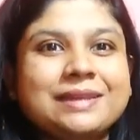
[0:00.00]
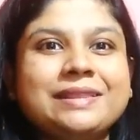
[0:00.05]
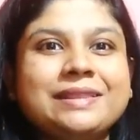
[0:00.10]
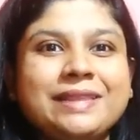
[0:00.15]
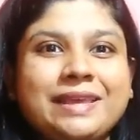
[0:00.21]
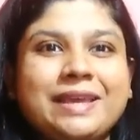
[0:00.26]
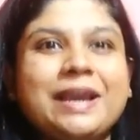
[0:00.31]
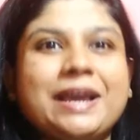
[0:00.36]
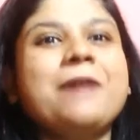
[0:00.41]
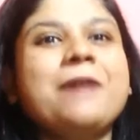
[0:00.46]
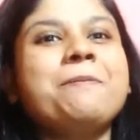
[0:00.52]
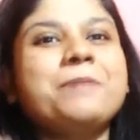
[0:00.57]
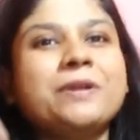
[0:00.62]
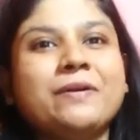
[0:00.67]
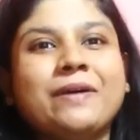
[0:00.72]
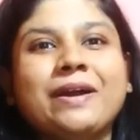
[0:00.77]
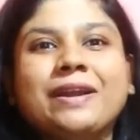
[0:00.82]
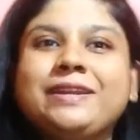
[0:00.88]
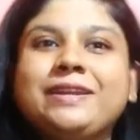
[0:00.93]
They are
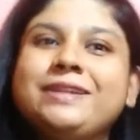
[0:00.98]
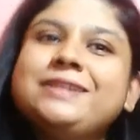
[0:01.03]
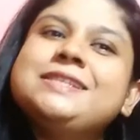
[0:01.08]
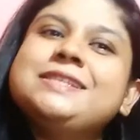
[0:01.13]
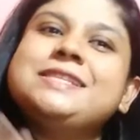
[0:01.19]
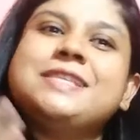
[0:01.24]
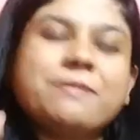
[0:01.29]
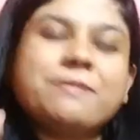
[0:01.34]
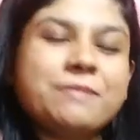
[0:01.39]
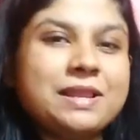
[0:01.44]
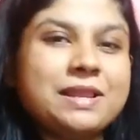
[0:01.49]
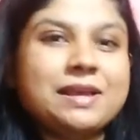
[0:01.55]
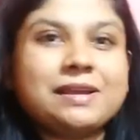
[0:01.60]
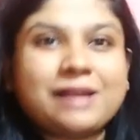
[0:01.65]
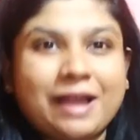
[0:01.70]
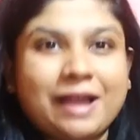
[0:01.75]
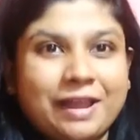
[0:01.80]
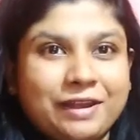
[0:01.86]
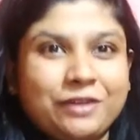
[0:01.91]
providing similar
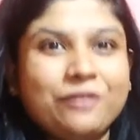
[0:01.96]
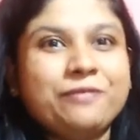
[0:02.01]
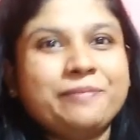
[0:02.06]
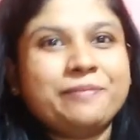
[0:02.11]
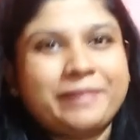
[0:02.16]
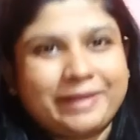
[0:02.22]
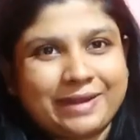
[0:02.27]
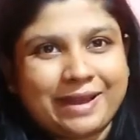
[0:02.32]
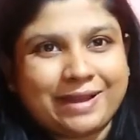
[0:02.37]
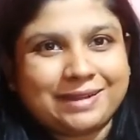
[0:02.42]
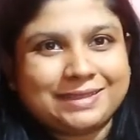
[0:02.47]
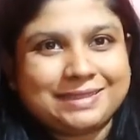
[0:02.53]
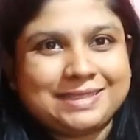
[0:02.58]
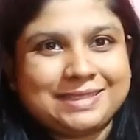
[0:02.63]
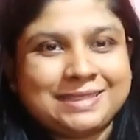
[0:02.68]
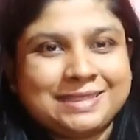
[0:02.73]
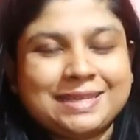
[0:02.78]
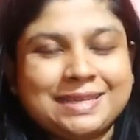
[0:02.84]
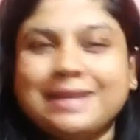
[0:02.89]
kind of
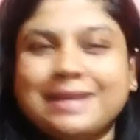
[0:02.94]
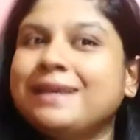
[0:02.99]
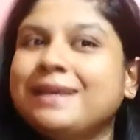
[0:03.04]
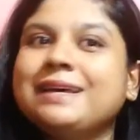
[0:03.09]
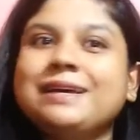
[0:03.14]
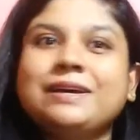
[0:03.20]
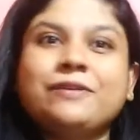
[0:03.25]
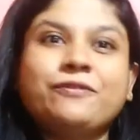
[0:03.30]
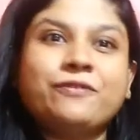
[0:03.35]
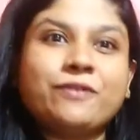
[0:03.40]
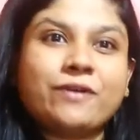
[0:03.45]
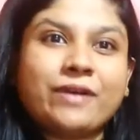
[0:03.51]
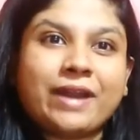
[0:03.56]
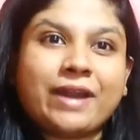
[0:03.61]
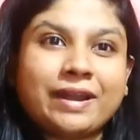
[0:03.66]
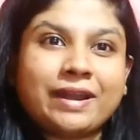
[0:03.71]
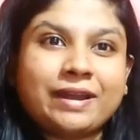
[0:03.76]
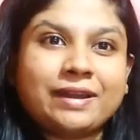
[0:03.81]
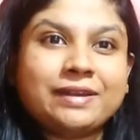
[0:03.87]
products. For
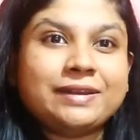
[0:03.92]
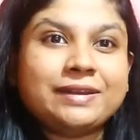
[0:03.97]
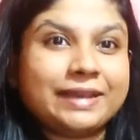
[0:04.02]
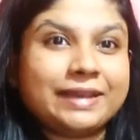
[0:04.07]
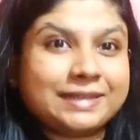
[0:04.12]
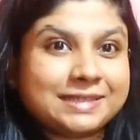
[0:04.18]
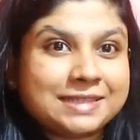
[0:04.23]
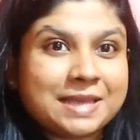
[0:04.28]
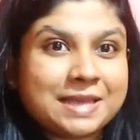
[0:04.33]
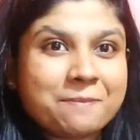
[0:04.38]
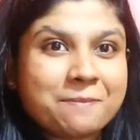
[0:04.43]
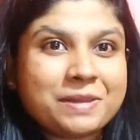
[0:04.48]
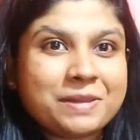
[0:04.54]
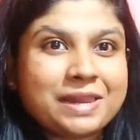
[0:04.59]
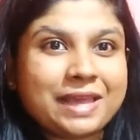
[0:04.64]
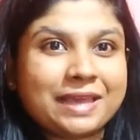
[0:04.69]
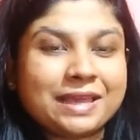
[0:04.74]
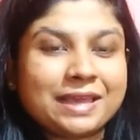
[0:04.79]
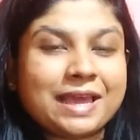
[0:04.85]
an
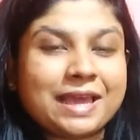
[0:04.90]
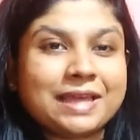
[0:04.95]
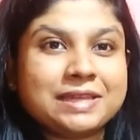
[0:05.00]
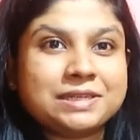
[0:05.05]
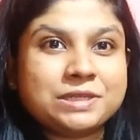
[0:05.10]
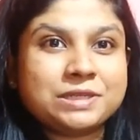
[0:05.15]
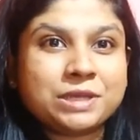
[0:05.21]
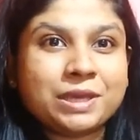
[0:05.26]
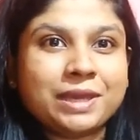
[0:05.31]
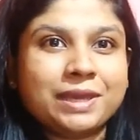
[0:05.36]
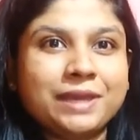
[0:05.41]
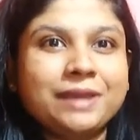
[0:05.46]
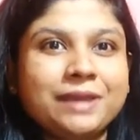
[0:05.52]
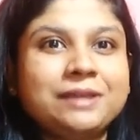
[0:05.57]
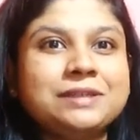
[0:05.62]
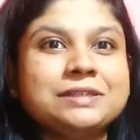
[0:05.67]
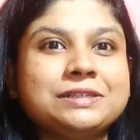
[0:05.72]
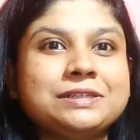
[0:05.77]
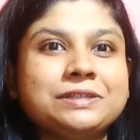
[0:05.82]
example, I can
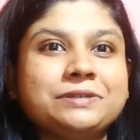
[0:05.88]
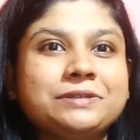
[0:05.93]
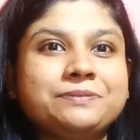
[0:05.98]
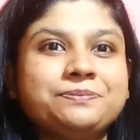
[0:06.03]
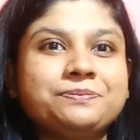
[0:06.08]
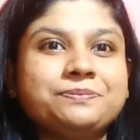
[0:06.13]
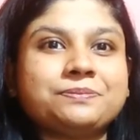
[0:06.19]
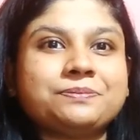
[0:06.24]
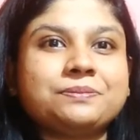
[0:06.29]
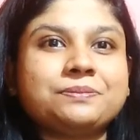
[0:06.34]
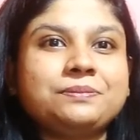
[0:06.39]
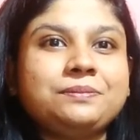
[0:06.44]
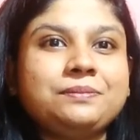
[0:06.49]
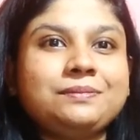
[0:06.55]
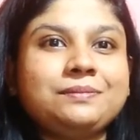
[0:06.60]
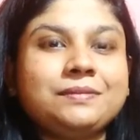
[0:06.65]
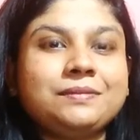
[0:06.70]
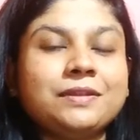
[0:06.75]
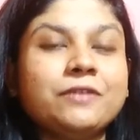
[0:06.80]
take
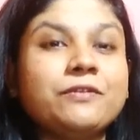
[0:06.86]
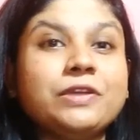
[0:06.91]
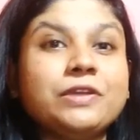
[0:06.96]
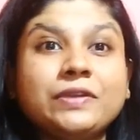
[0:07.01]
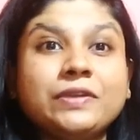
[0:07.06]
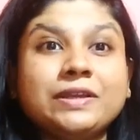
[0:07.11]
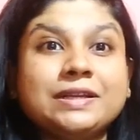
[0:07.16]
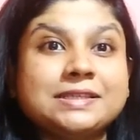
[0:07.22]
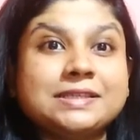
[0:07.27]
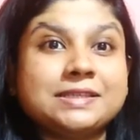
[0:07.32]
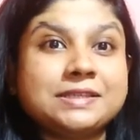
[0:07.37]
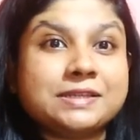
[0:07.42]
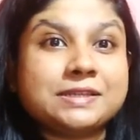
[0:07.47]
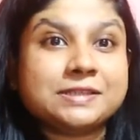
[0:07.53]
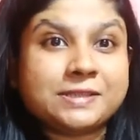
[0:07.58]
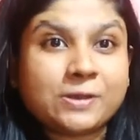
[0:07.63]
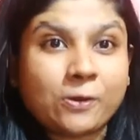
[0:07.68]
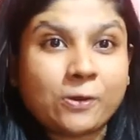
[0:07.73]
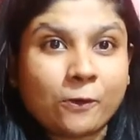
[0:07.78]
when we consider
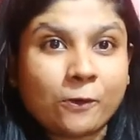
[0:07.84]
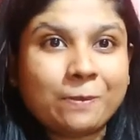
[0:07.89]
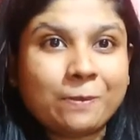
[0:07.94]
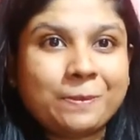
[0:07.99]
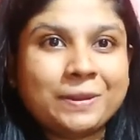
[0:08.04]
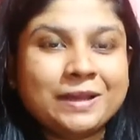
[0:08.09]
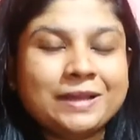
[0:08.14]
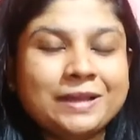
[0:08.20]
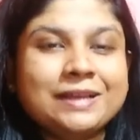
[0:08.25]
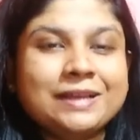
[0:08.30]
soap,